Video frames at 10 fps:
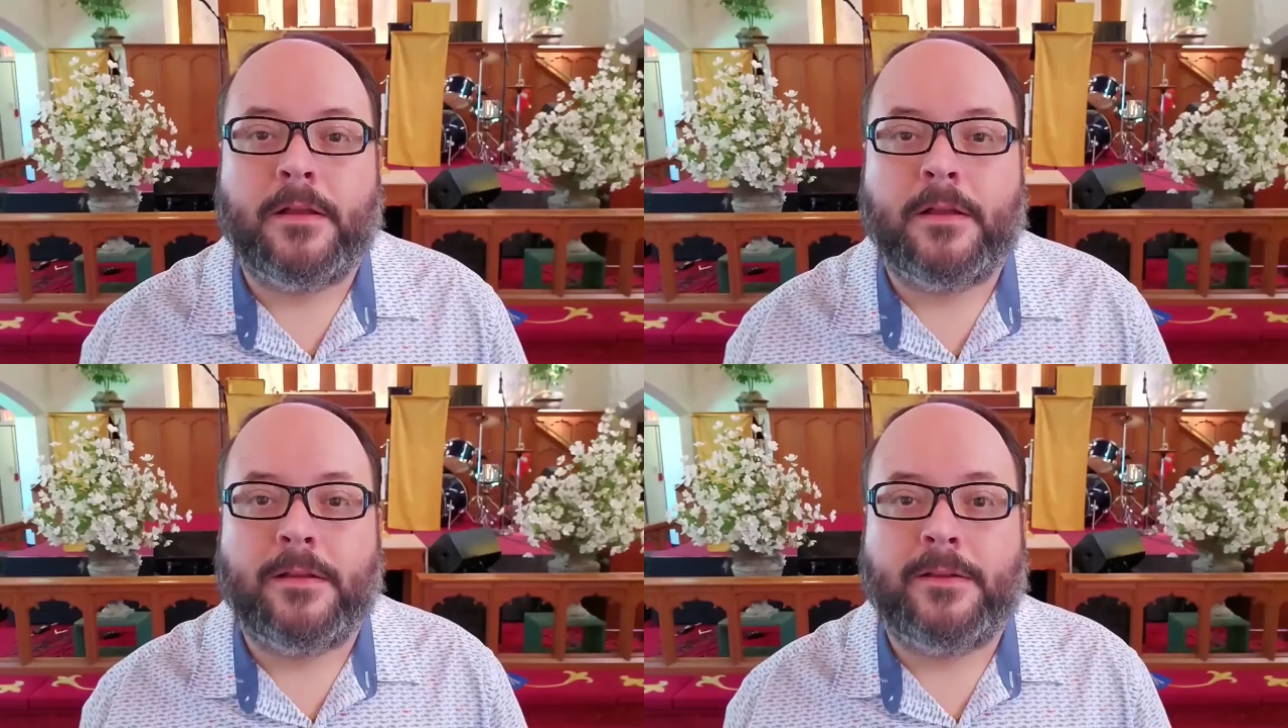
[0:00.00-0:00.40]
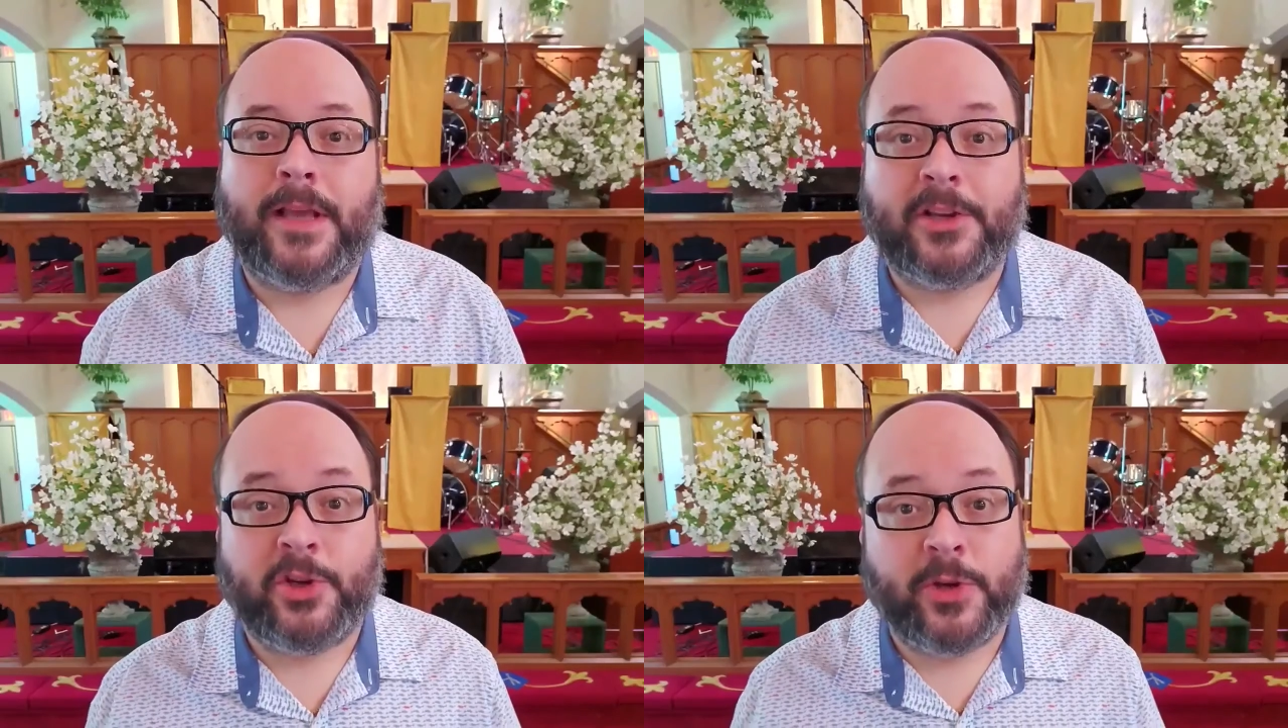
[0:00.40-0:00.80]

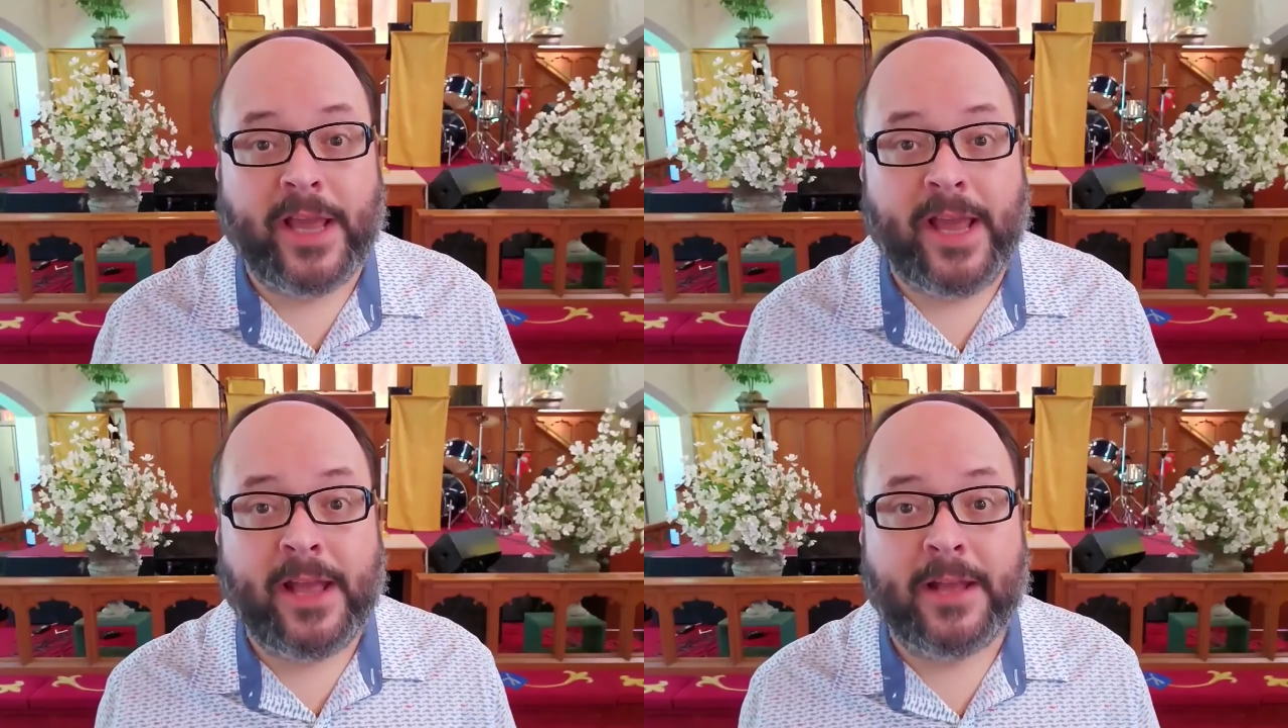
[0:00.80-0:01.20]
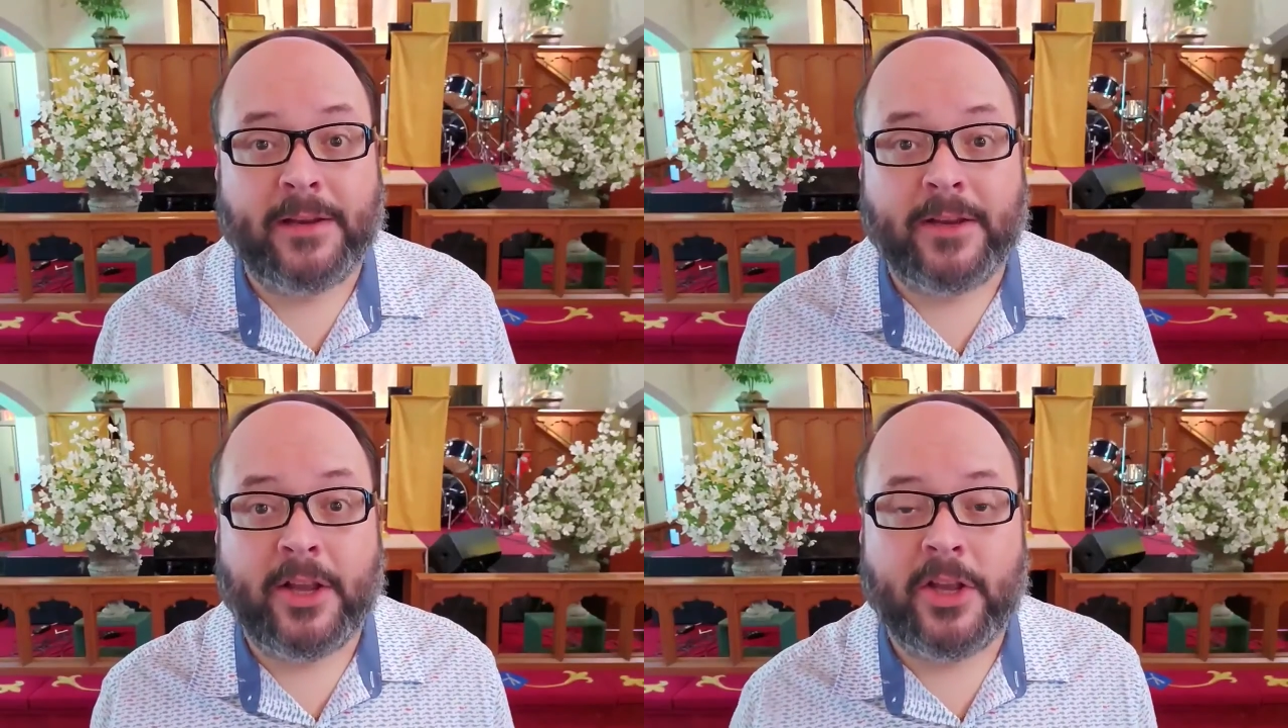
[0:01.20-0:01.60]
Yes, you can.
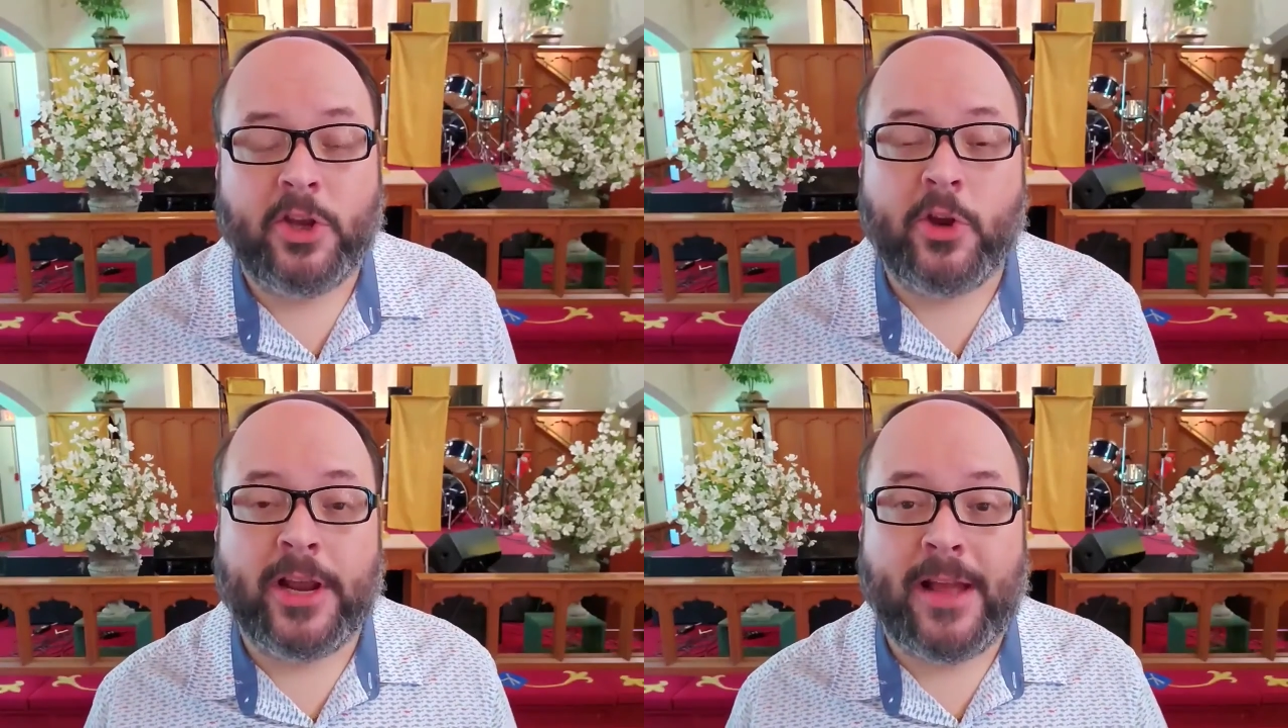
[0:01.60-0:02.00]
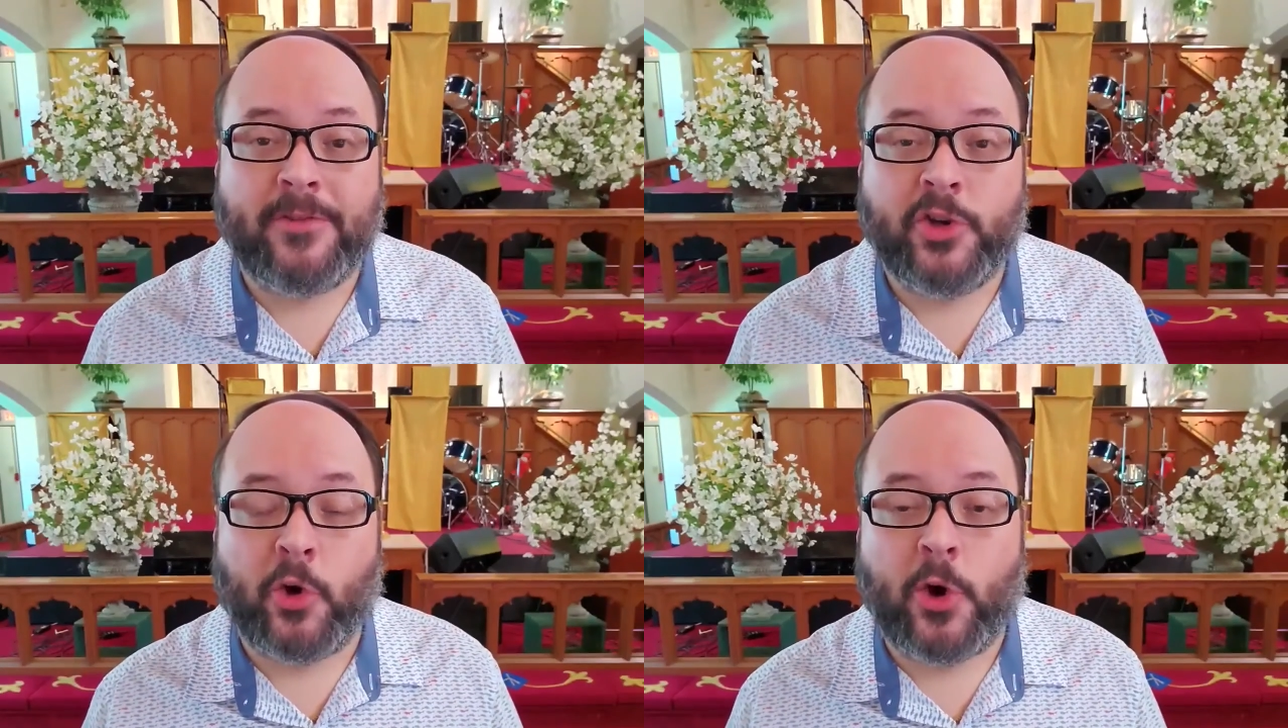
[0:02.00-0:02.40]
You can have
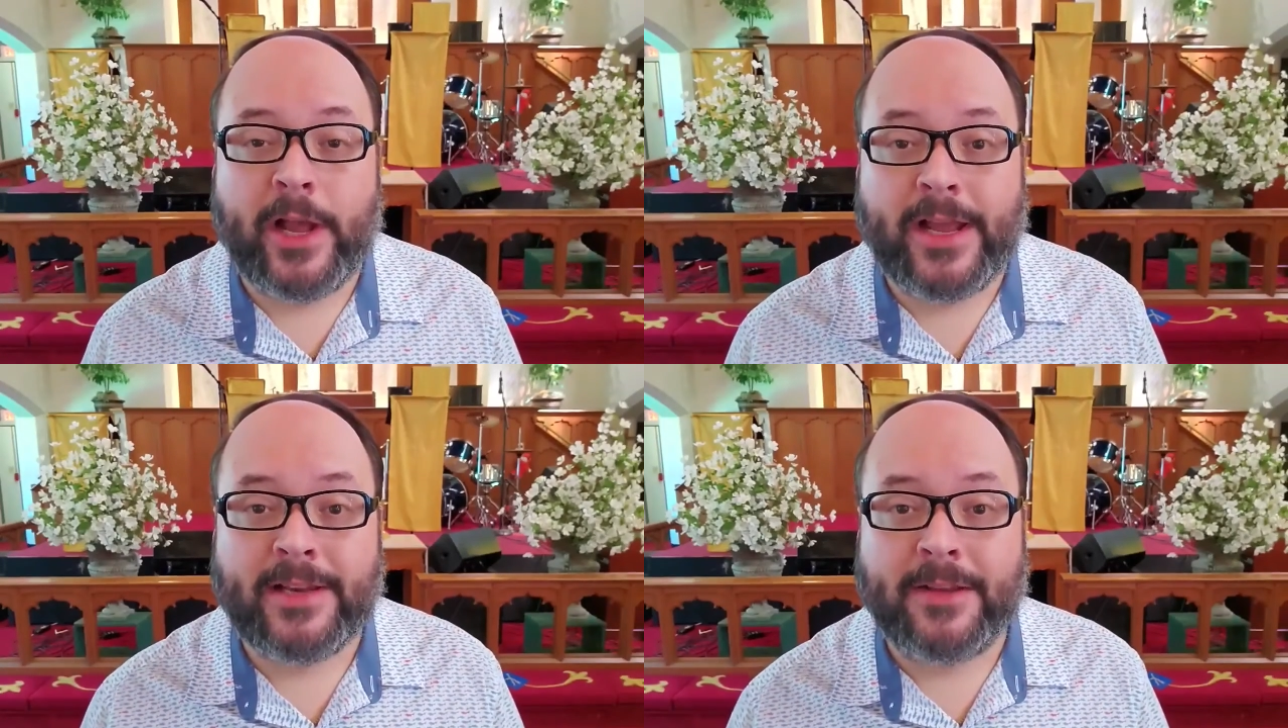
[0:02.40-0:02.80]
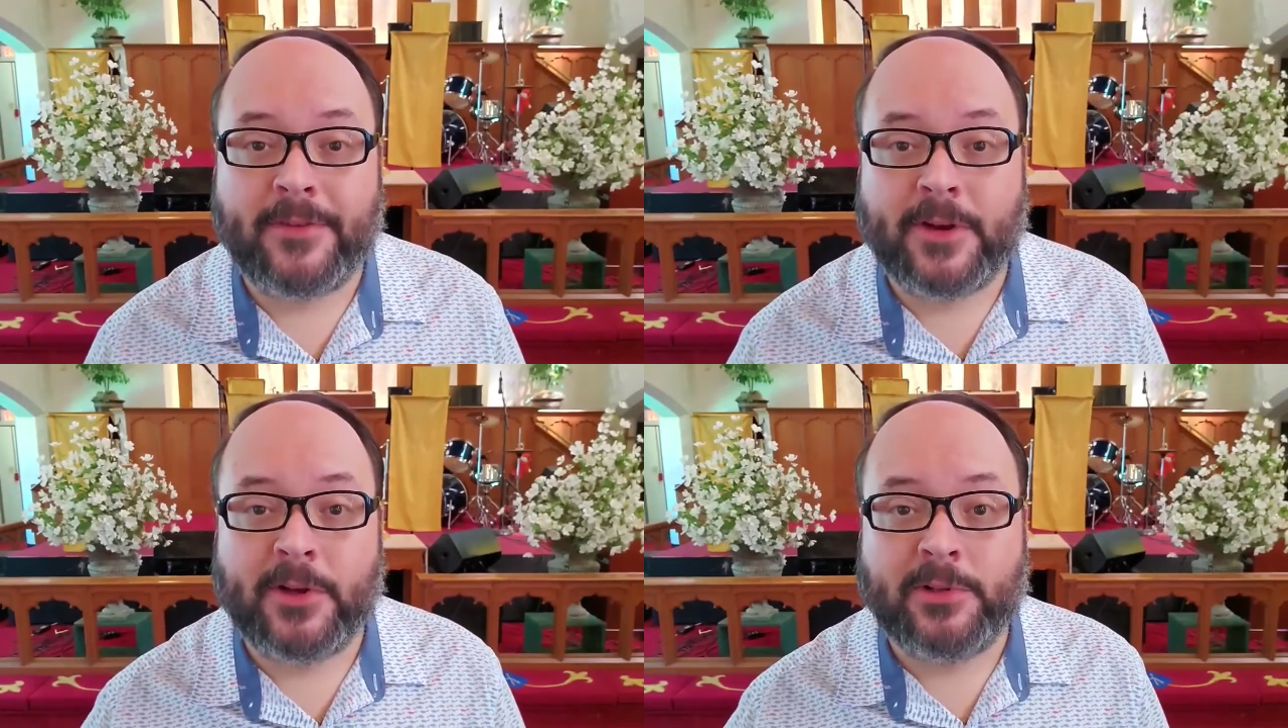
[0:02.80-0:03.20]
joy in
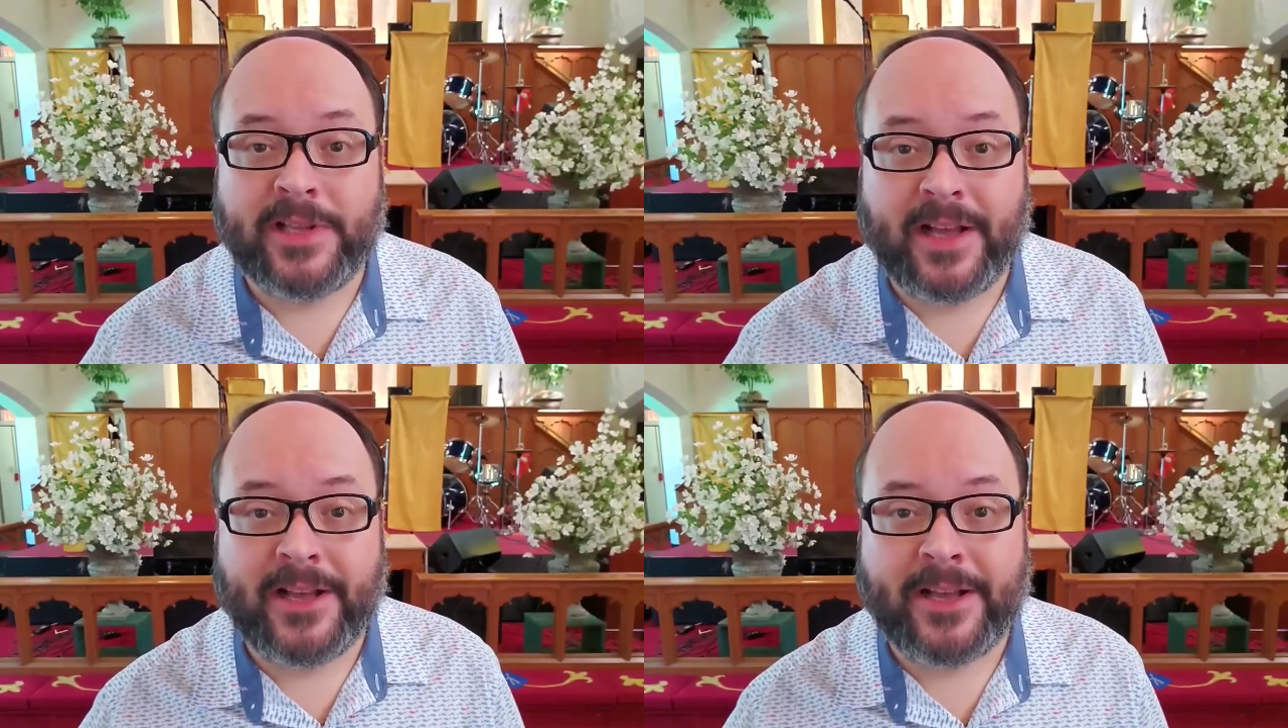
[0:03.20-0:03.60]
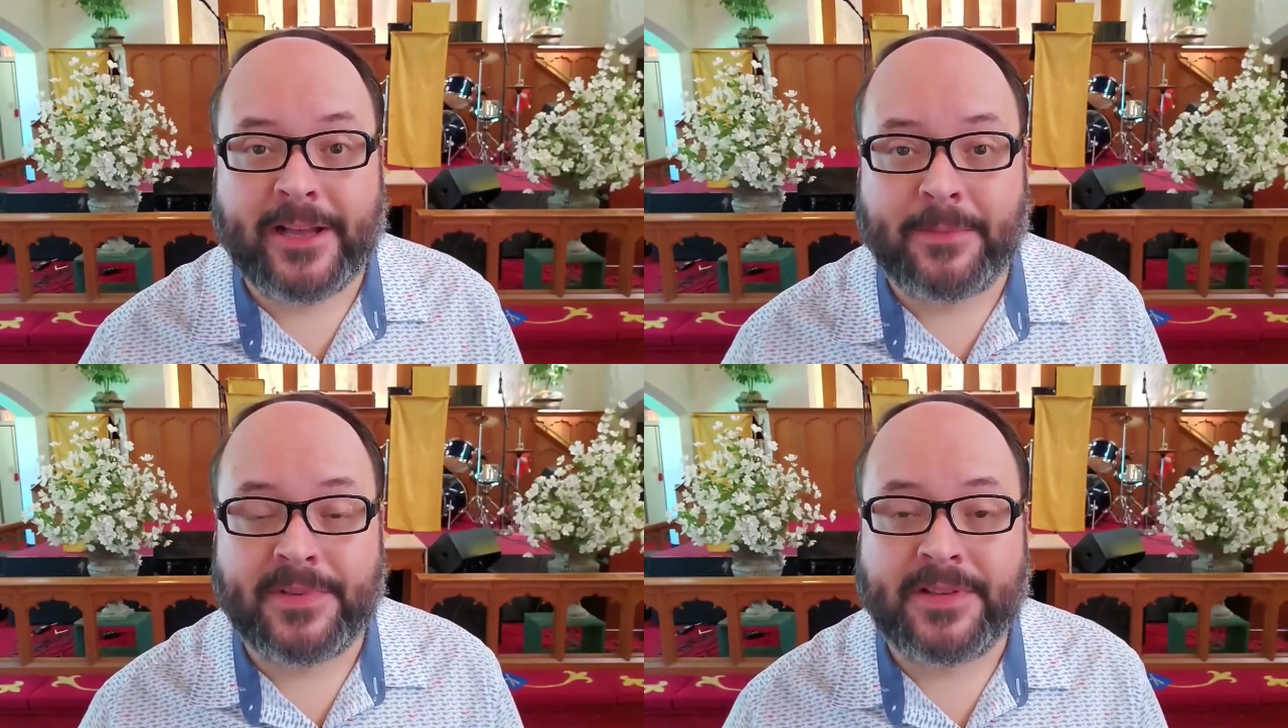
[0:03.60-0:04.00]
difficult
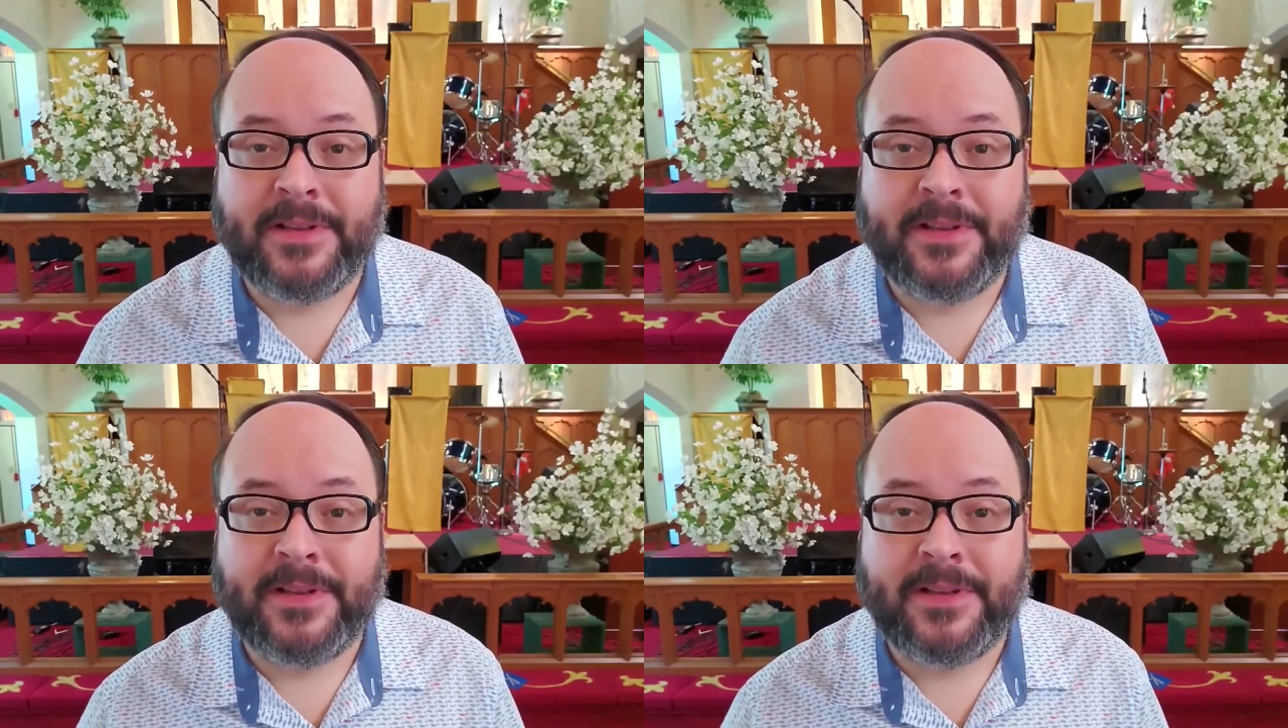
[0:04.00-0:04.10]
times.